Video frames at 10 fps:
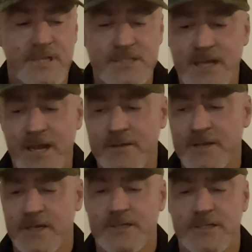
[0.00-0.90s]
So
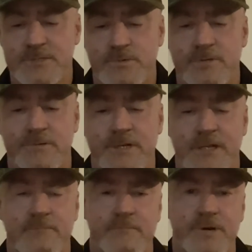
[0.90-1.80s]
just want to
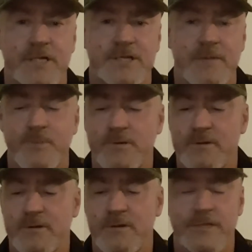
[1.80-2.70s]
really brush up
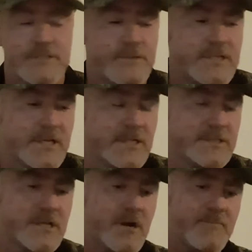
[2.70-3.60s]
on this particular
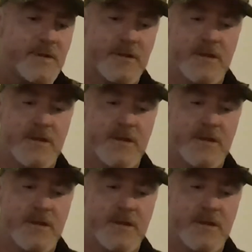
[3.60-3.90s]
scope.